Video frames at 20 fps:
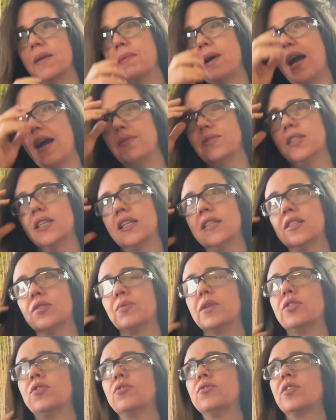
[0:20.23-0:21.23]
But I was thinking this
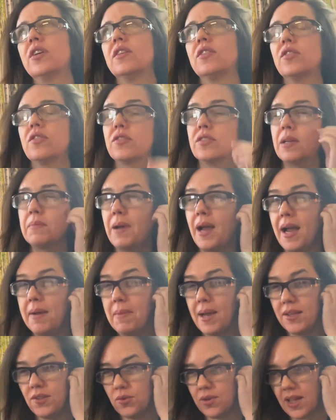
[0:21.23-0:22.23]
week, Tuesday and Thursday, but I
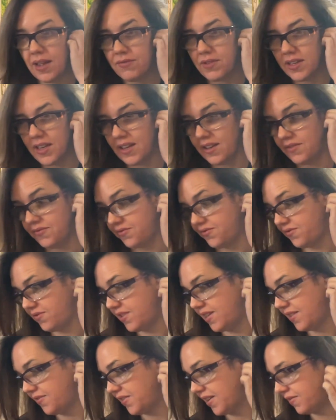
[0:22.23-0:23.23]
might do it every day
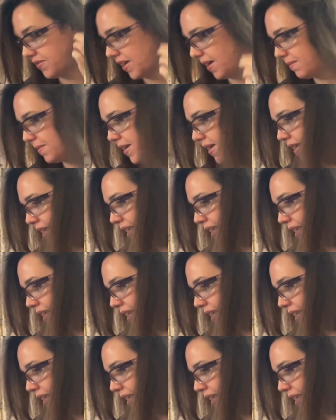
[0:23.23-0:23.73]
if I have time.